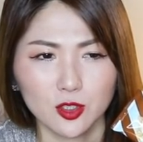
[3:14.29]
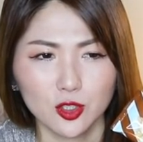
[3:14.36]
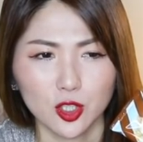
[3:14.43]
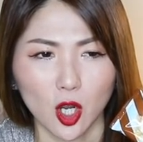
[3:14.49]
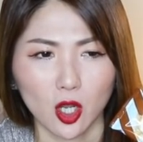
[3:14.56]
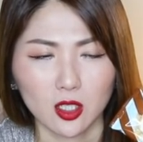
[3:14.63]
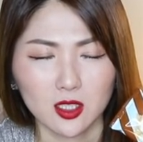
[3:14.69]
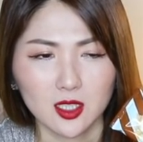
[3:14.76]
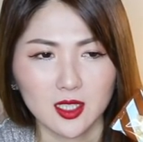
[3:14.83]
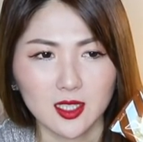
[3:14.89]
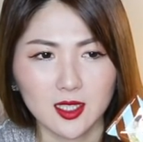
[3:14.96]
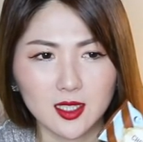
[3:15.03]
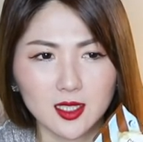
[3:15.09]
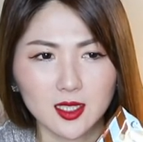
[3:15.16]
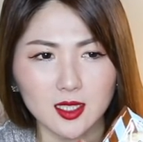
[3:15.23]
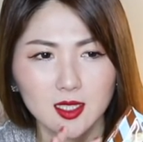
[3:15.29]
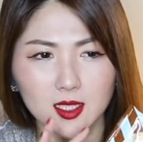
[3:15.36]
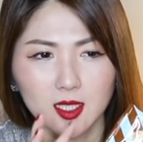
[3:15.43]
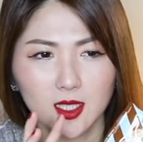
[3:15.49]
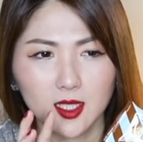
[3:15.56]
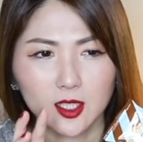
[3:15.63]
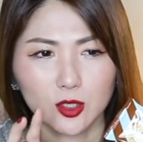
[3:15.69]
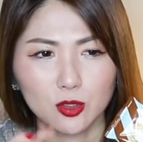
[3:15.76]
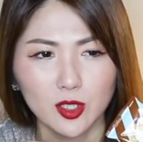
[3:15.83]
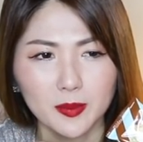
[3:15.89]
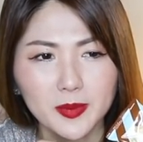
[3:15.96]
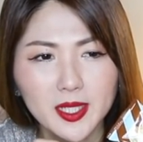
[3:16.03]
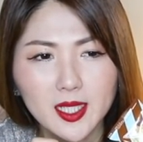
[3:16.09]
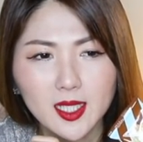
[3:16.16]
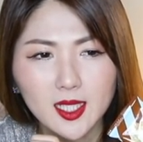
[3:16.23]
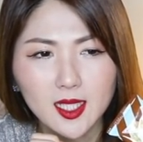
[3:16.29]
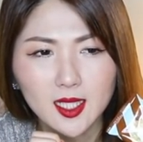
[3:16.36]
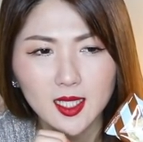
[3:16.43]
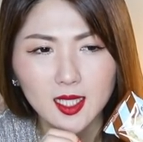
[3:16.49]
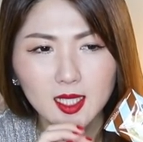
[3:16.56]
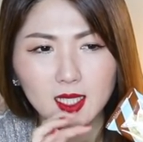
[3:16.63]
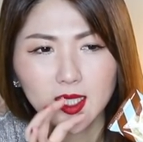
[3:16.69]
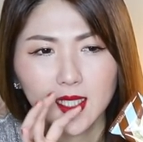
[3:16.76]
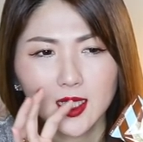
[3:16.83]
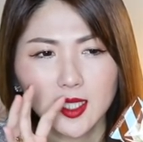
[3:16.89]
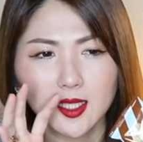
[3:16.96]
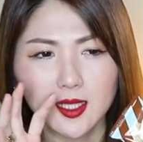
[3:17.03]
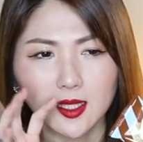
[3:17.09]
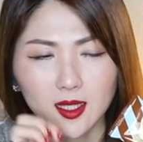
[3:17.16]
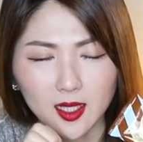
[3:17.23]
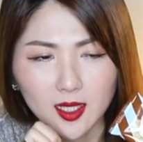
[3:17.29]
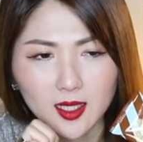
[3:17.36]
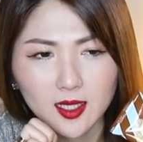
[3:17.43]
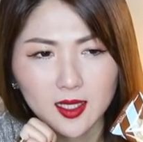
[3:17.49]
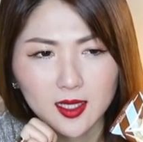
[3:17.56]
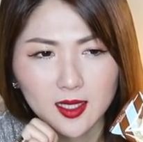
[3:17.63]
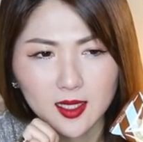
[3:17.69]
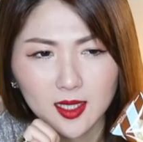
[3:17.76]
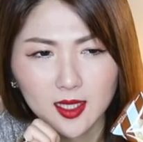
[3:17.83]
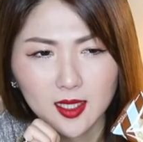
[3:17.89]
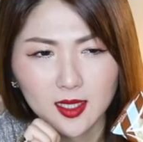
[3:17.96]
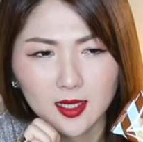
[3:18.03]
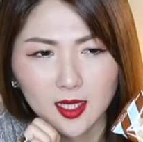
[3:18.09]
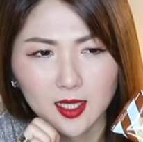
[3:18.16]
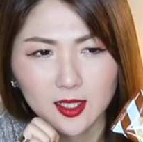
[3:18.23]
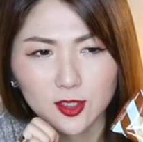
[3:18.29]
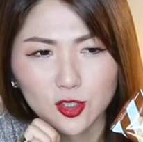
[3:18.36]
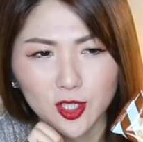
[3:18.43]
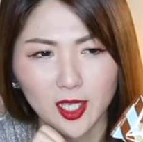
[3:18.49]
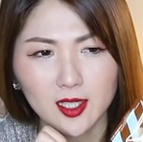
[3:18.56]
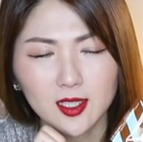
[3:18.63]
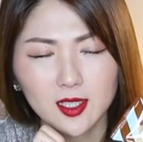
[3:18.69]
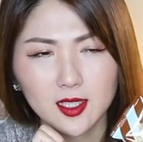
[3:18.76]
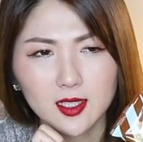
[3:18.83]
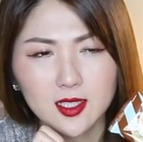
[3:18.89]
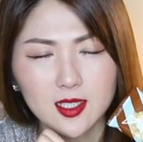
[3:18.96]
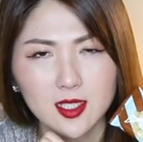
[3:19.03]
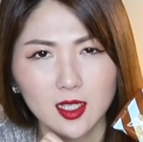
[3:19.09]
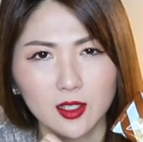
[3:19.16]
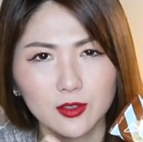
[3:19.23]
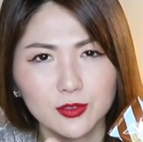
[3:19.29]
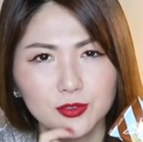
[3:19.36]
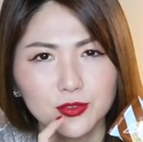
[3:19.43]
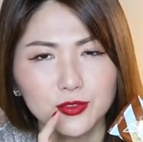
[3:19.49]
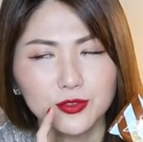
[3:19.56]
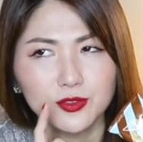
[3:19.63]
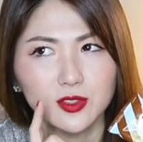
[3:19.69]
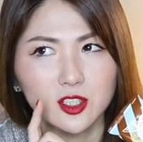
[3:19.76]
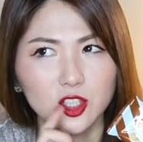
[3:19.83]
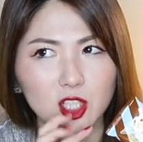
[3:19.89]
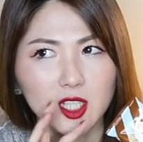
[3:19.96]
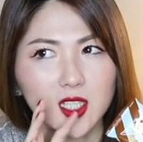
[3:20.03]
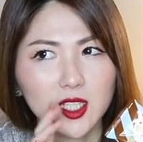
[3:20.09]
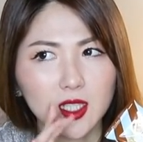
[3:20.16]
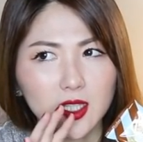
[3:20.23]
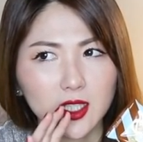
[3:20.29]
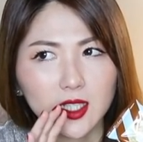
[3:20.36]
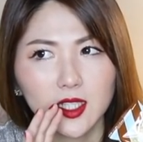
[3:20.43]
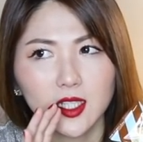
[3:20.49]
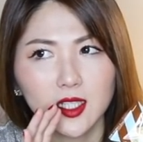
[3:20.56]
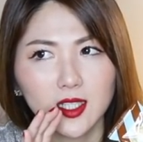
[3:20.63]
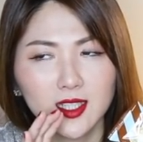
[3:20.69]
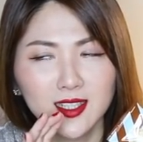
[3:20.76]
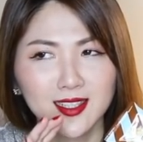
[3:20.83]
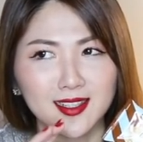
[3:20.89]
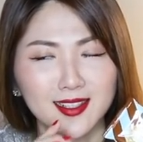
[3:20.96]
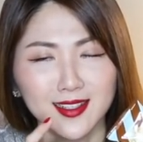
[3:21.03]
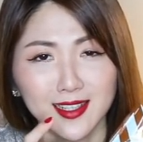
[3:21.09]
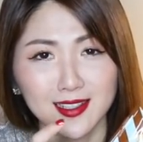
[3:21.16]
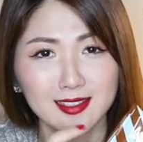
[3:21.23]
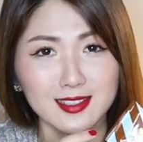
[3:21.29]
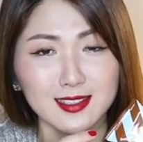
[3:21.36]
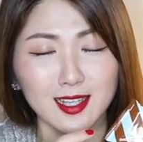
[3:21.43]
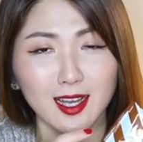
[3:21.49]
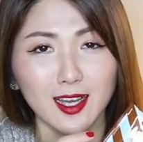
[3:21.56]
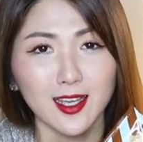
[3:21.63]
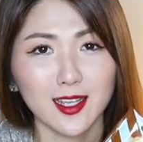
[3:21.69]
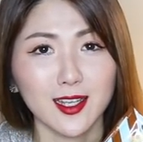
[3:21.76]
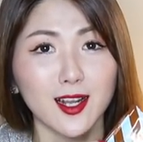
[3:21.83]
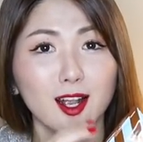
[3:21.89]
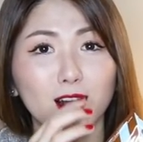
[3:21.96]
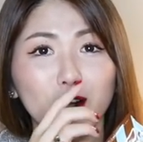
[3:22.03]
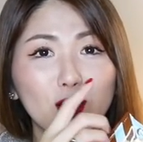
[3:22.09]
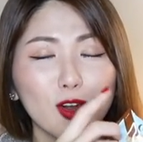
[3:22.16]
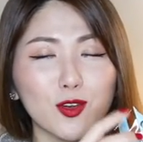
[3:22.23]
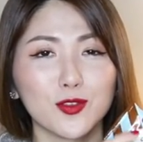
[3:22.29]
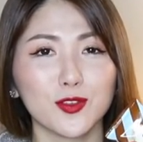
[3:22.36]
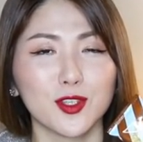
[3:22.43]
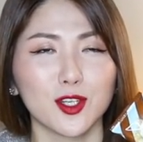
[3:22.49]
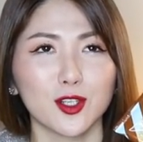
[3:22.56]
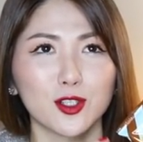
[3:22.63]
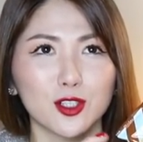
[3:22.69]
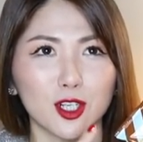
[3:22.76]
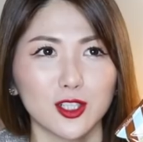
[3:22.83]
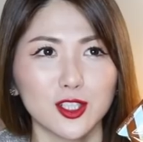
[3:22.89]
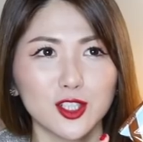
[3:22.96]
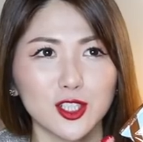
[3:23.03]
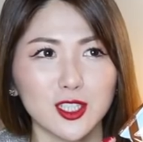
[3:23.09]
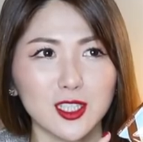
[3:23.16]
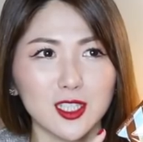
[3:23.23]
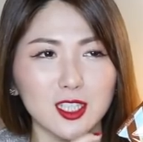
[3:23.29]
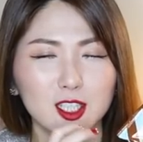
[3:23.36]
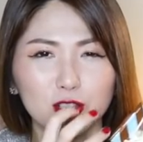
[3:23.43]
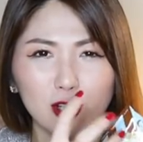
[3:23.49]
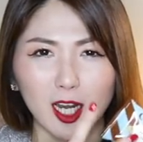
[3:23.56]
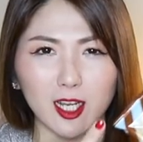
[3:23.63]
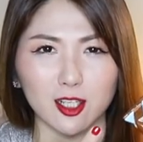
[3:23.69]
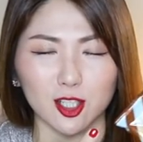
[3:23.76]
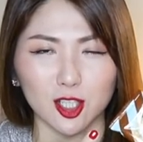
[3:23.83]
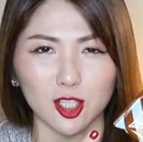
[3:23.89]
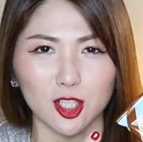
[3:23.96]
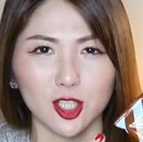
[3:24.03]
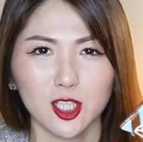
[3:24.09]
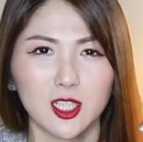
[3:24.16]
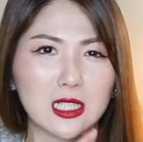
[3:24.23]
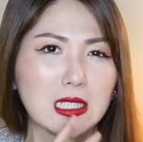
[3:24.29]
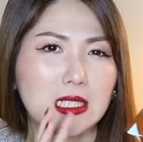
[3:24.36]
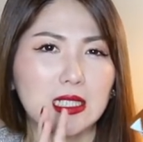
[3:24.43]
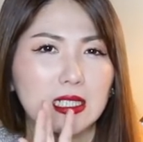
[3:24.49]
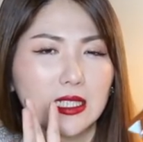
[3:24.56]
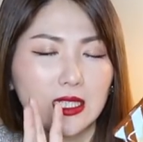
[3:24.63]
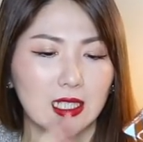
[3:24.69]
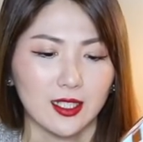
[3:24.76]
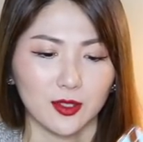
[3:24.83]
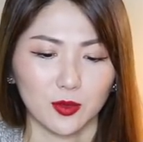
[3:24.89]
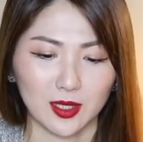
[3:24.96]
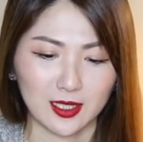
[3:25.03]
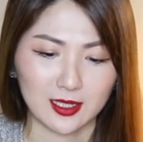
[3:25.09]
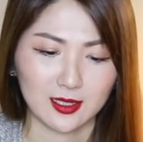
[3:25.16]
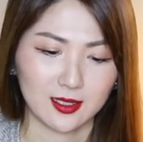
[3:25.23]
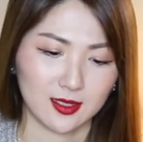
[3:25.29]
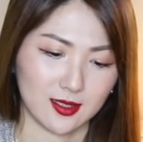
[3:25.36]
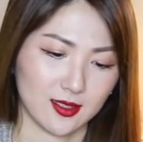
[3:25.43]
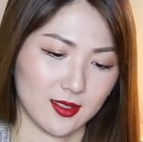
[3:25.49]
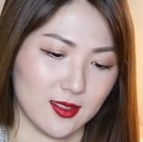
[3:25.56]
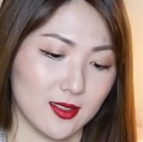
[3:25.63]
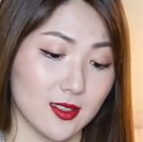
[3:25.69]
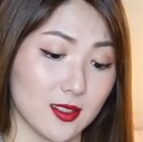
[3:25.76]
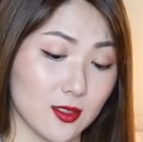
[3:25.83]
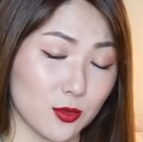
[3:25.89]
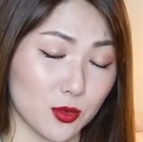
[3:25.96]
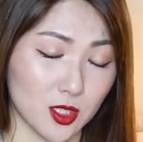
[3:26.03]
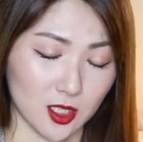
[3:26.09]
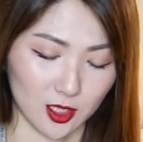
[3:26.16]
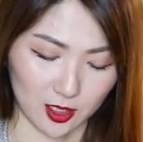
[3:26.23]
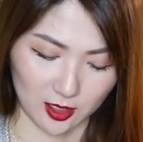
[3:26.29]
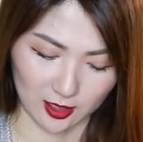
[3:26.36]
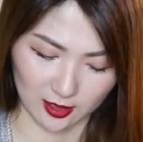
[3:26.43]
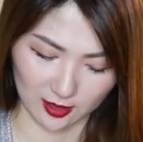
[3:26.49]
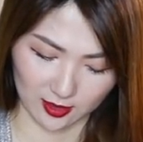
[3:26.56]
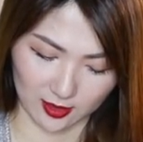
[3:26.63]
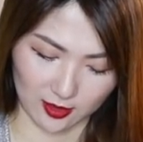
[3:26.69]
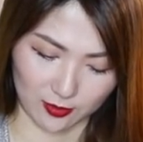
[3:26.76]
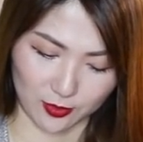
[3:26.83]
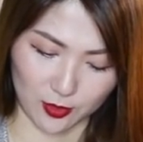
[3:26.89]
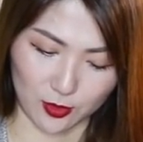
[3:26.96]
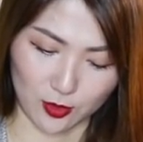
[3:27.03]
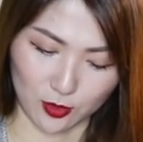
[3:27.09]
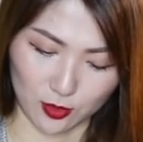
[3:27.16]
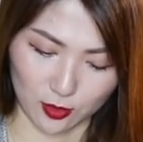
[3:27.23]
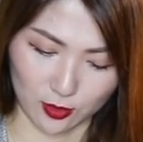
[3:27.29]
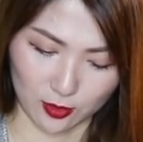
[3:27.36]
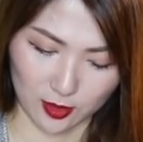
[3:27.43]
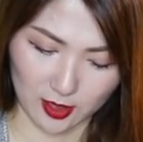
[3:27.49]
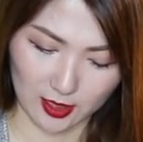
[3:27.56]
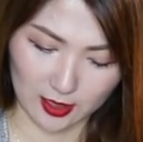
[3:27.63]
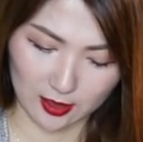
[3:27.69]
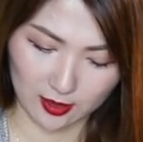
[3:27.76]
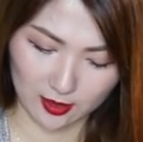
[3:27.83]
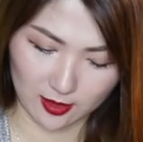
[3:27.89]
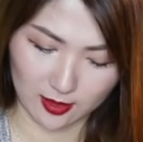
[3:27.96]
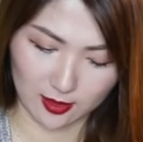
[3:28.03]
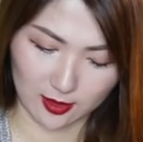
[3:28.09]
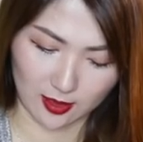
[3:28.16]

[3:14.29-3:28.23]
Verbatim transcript: chocolate, creamy thing, like jelly stuff, jelly thing inside of the crunchy cracker. Anyways, it's really good. If you go to Korean